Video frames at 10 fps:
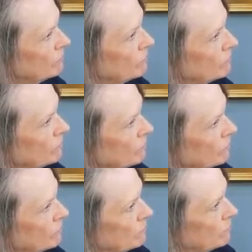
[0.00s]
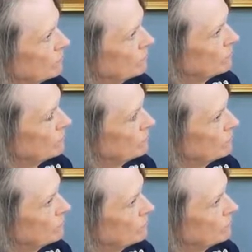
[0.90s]

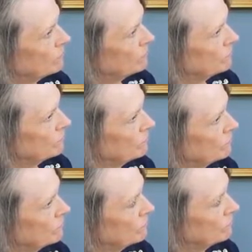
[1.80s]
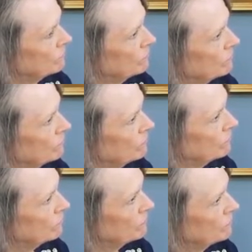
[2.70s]

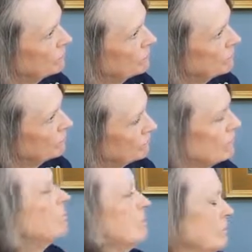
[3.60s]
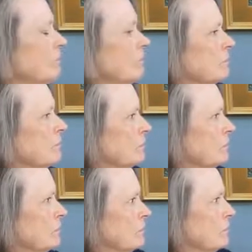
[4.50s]

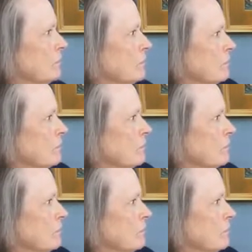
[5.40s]
No words are spoken by the person on screen.